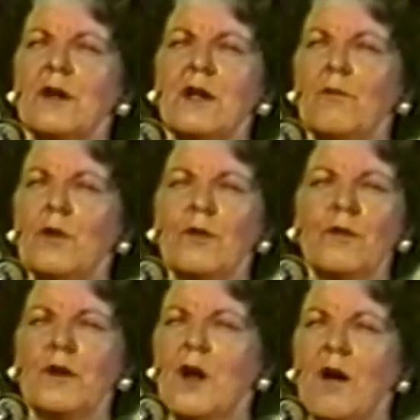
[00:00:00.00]
It will
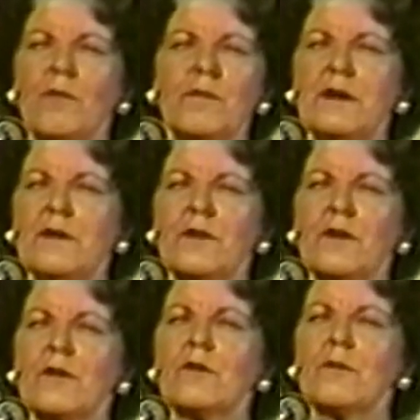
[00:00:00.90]
not be
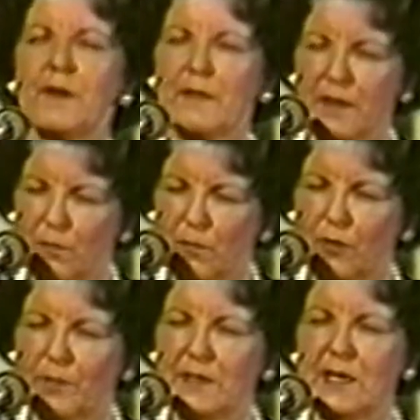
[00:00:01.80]
difficult, but there will
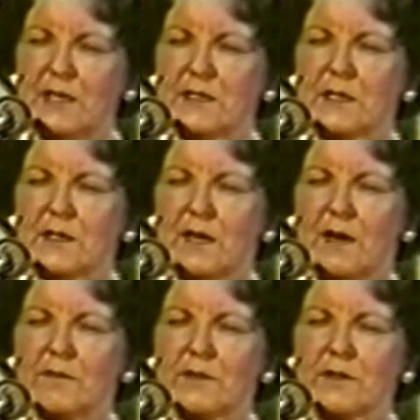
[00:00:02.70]
be testing
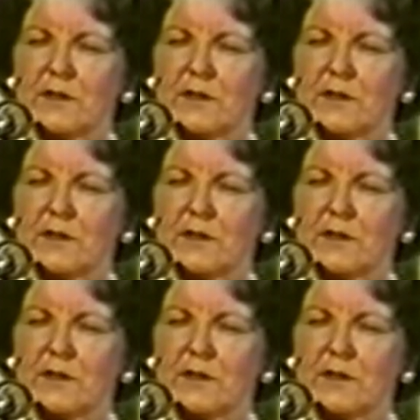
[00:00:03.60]
times.